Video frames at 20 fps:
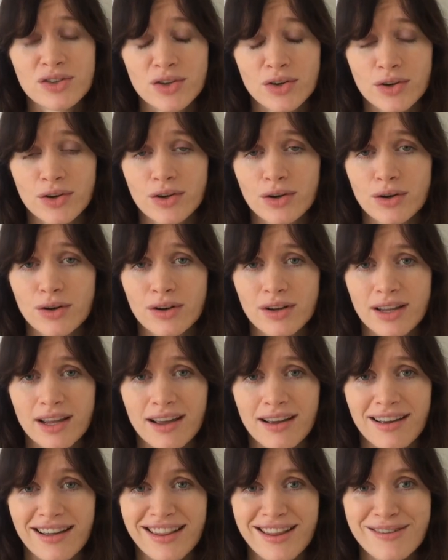So
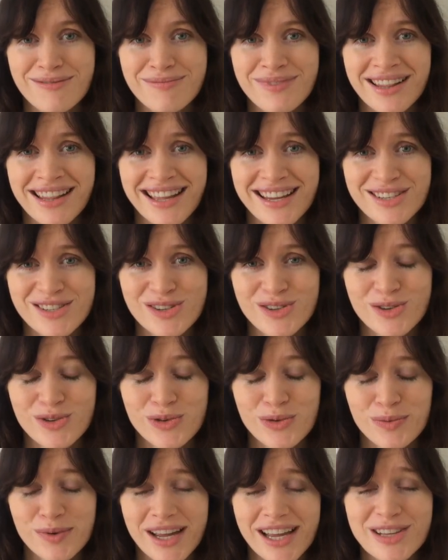yeah, I love Malaysia
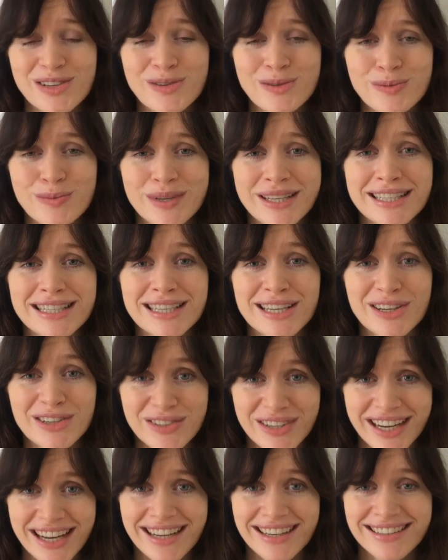too, but I do miss
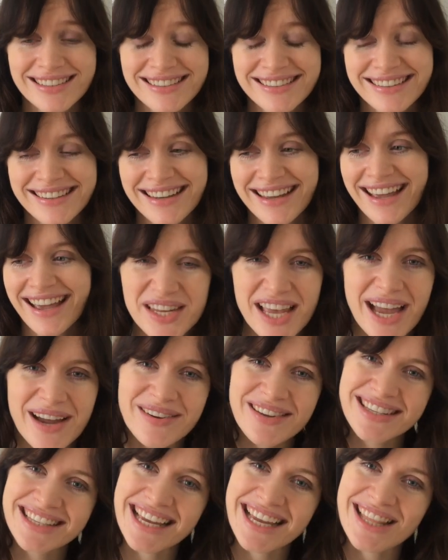Korea. So I
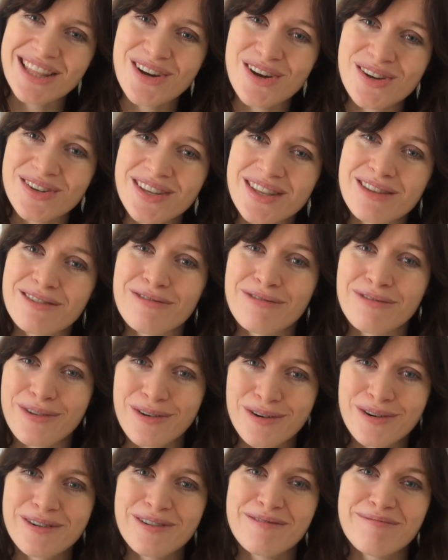would say those are the
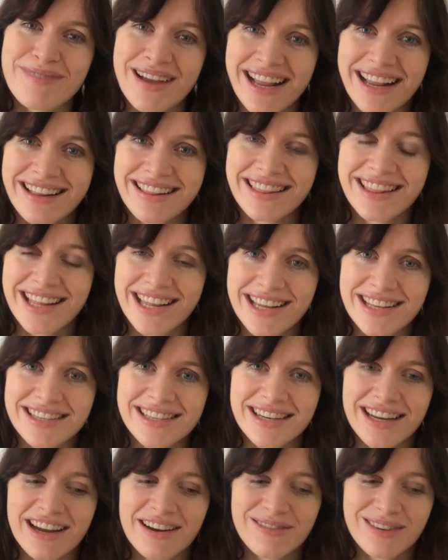4 main things
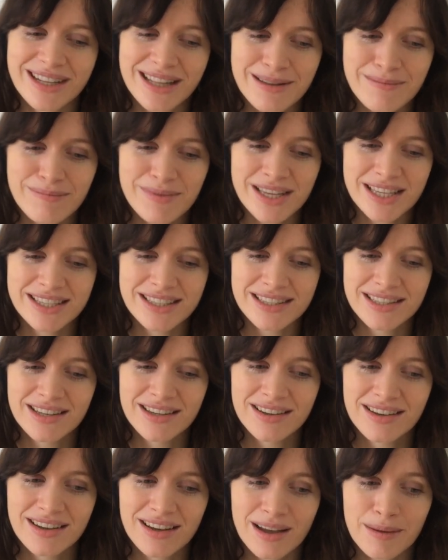that I really miss
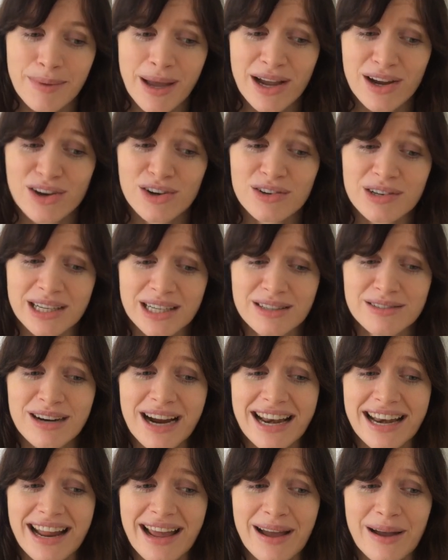about Korea
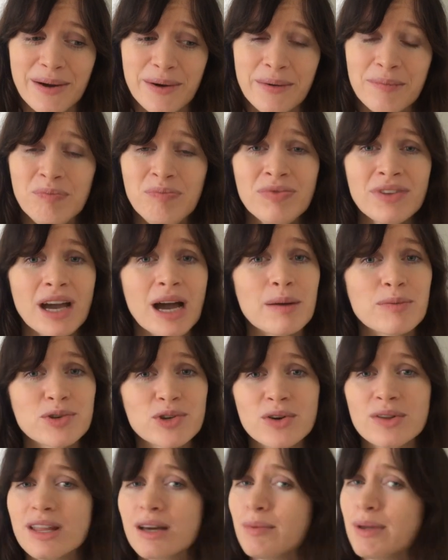right now. I'm
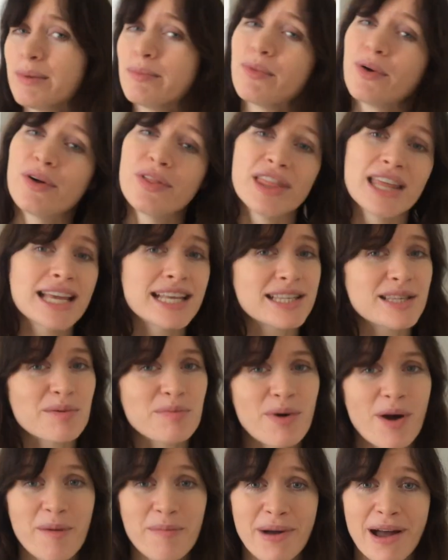sure there'll be more things that
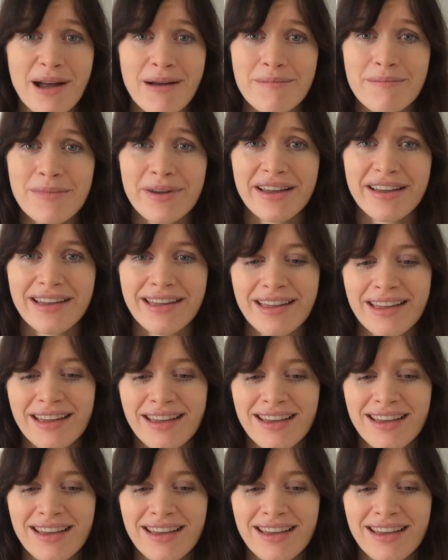pop up, but